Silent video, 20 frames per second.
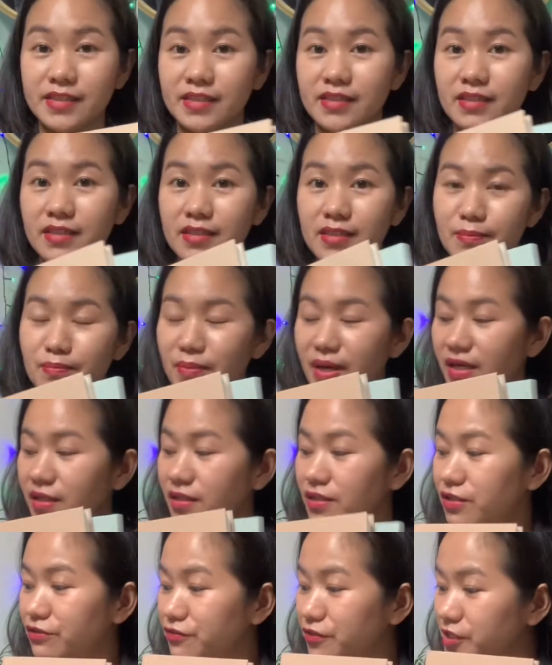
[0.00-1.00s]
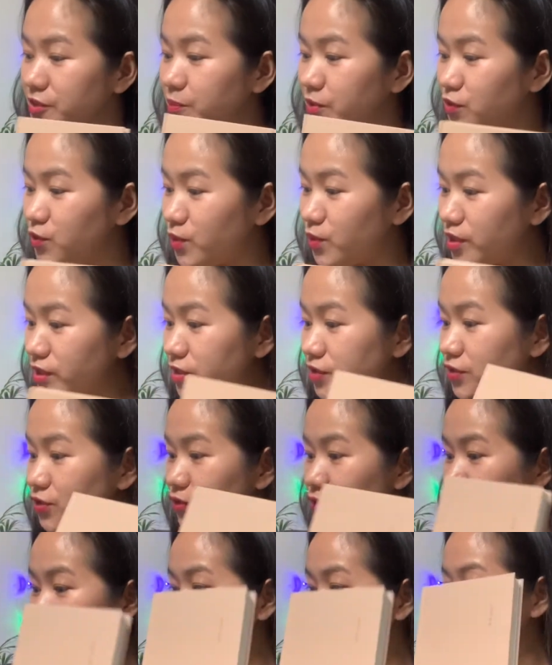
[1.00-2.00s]
the main difference between the
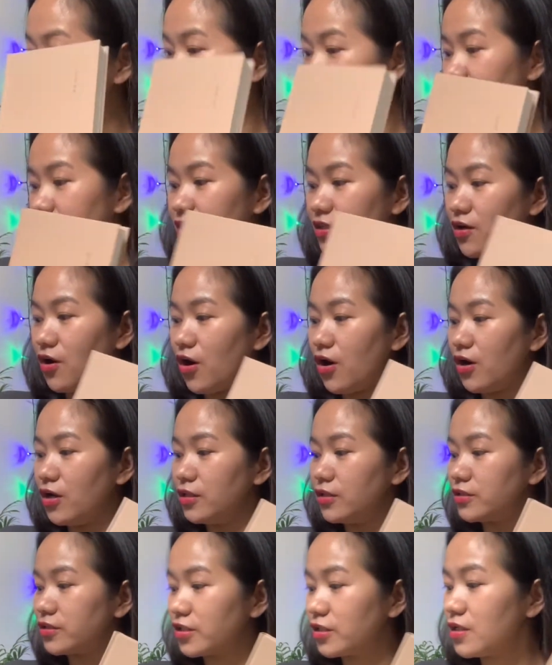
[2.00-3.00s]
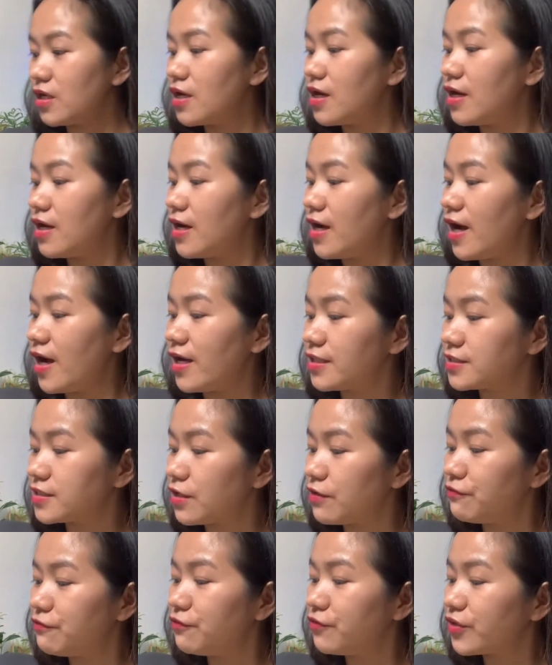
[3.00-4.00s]
two, just the color. As
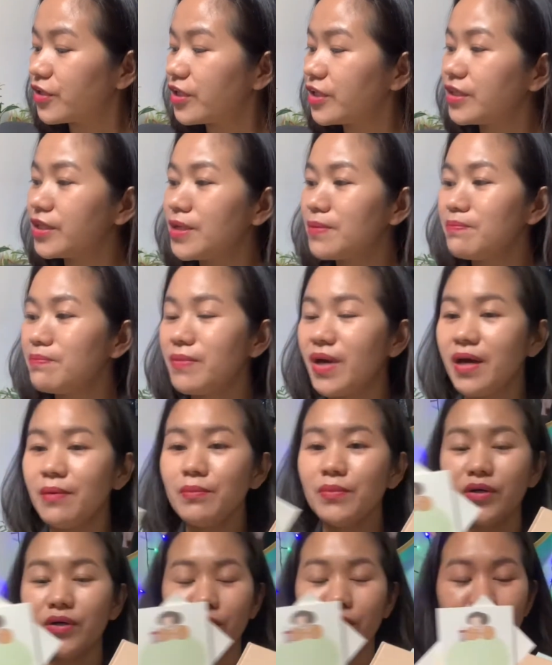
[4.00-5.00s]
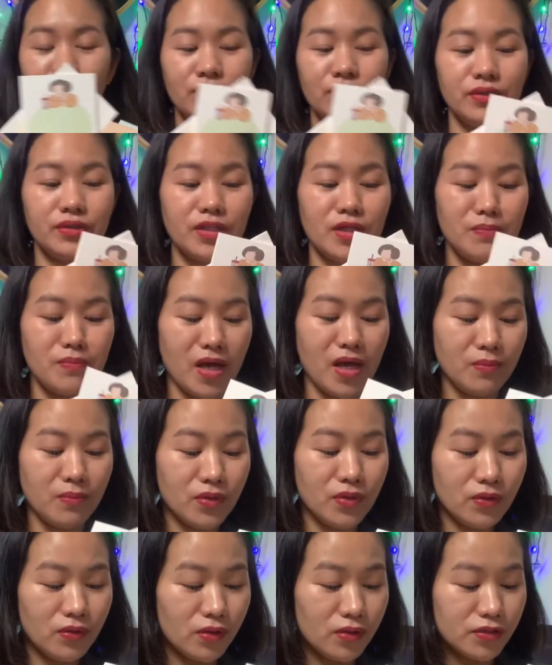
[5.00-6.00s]
for the
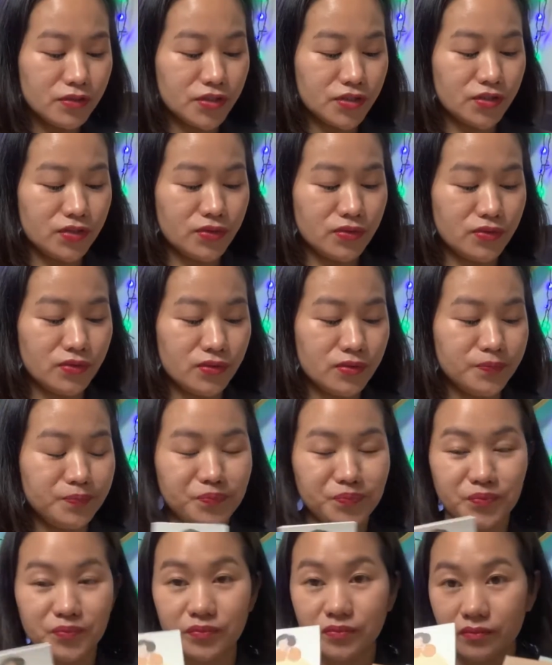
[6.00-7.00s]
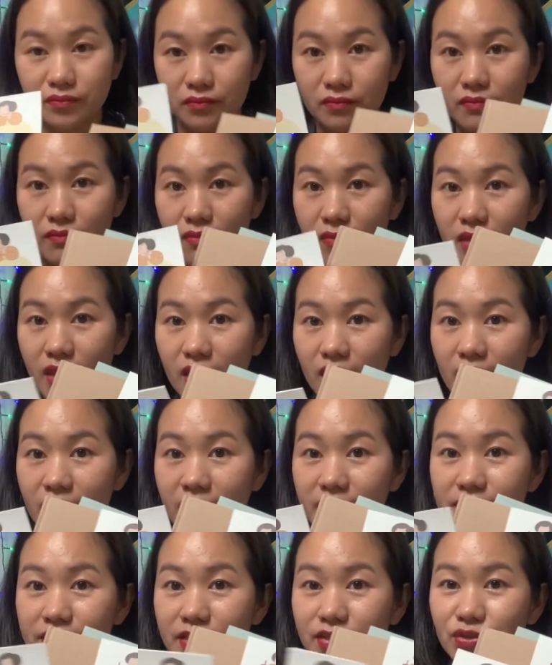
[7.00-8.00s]
memo also
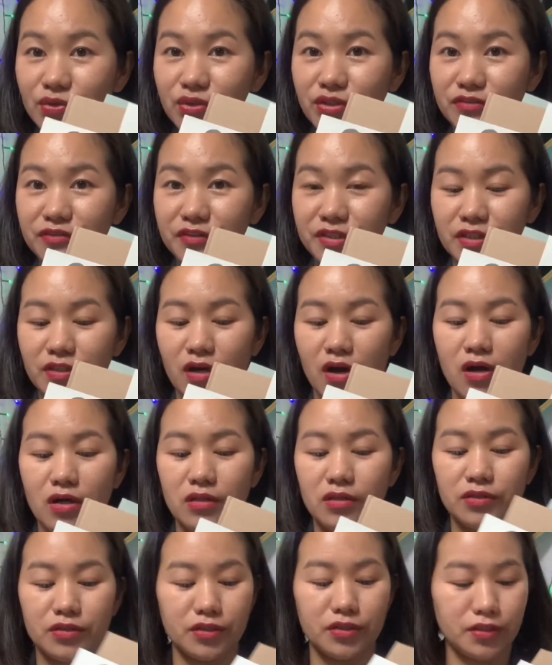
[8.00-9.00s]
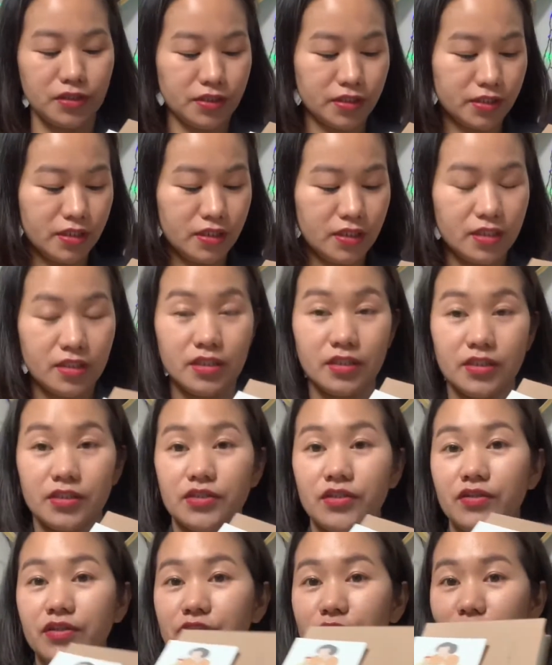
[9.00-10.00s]
has two different colors.
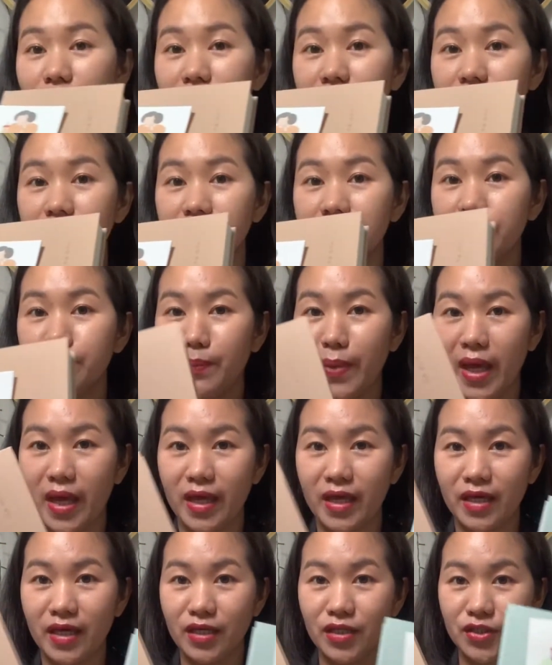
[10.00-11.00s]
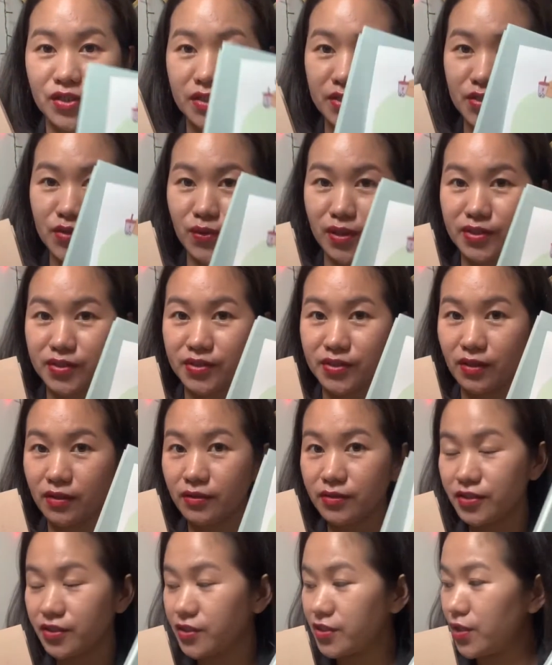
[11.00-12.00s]
So this one is beige, this one's
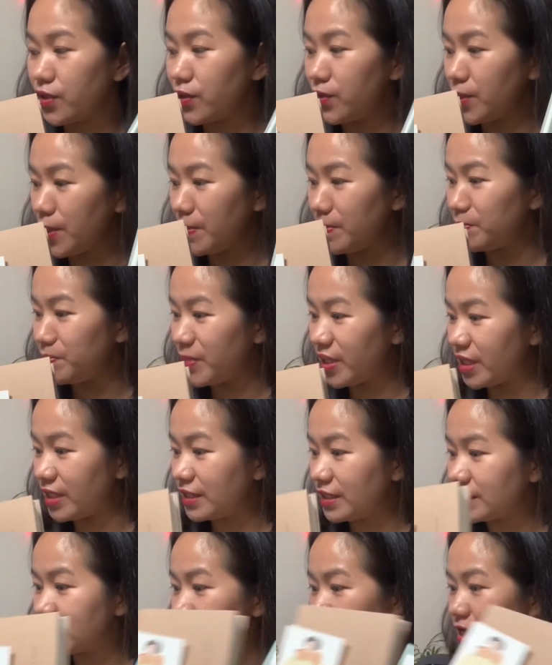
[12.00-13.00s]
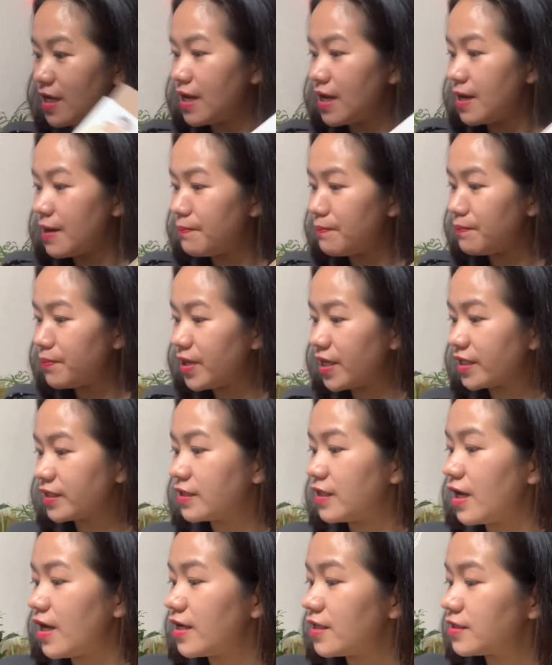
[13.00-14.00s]
also mint.
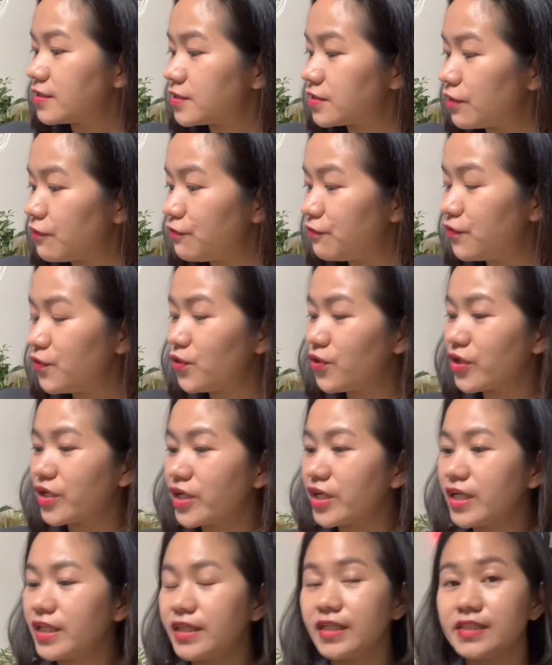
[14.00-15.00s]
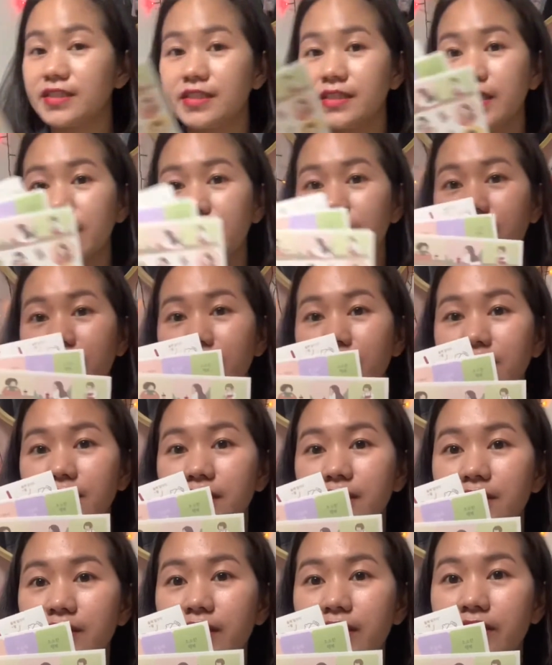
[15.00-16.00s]
But as for the
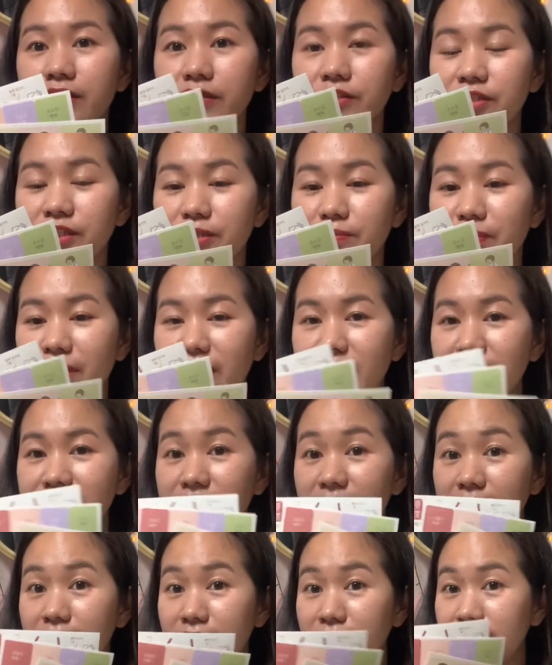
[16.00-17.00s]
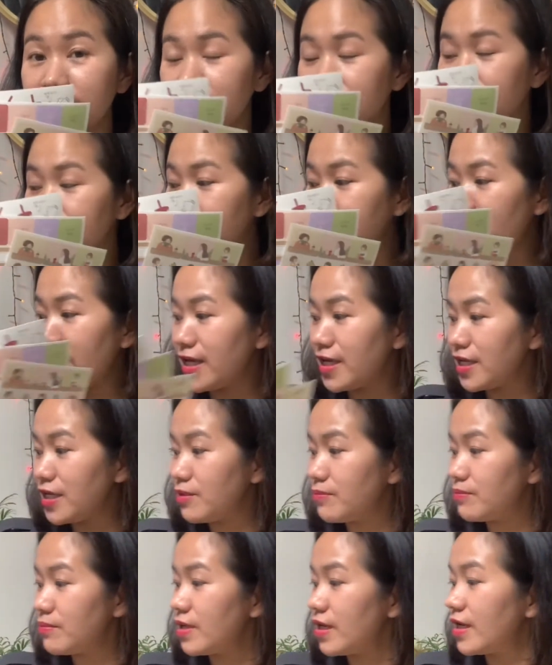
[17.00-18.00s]
stickers are basically the
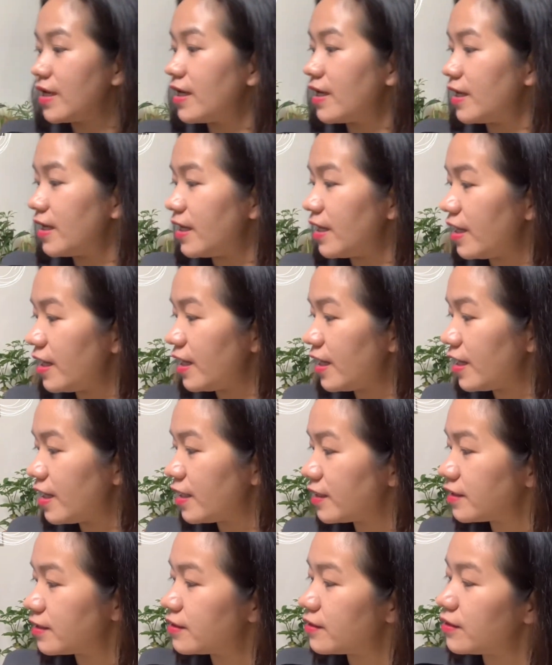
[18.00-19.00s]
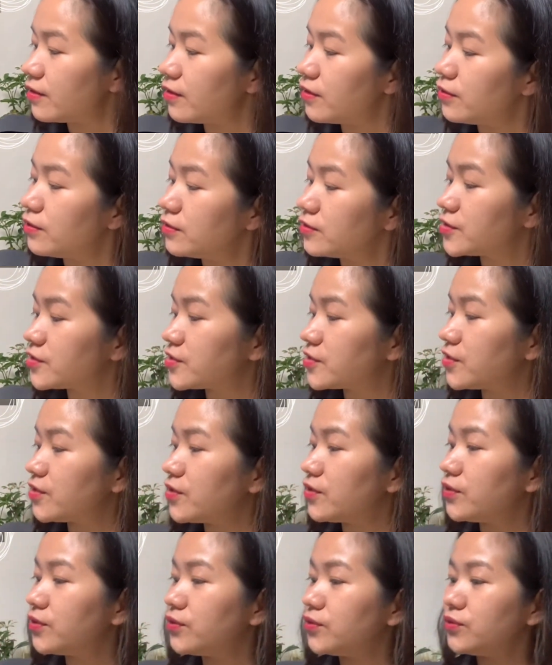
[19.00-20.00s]
same, and
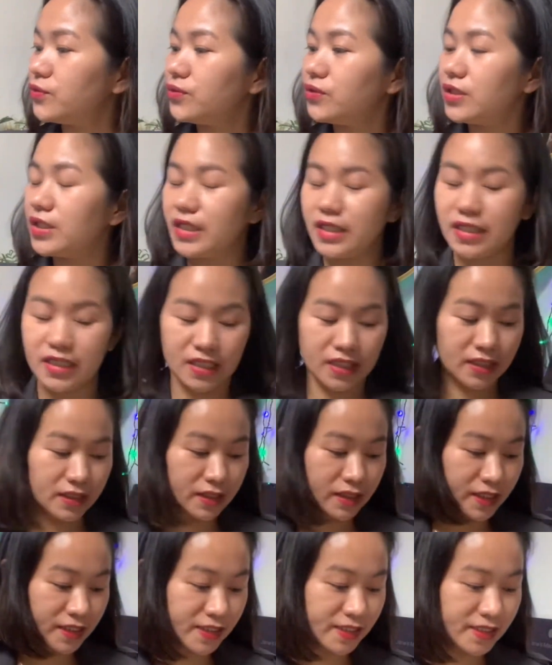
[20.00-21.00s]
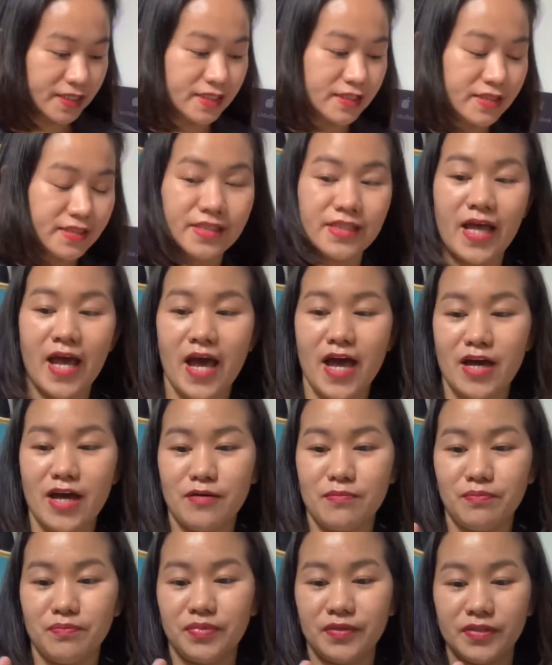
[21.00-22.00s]
also the
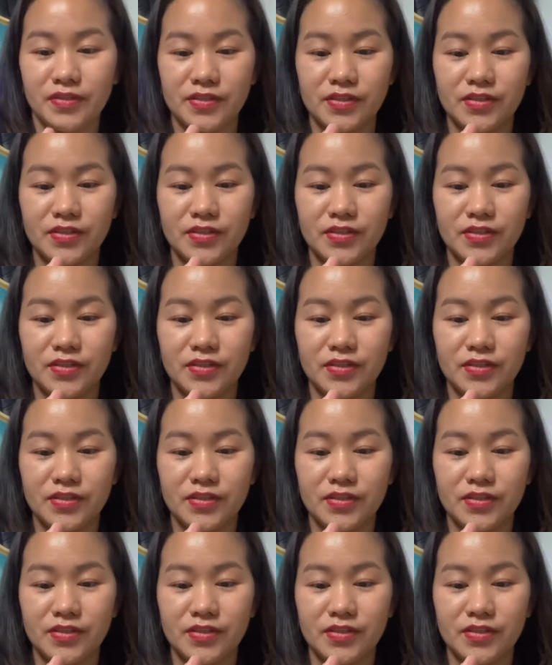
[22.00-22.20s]
stamp.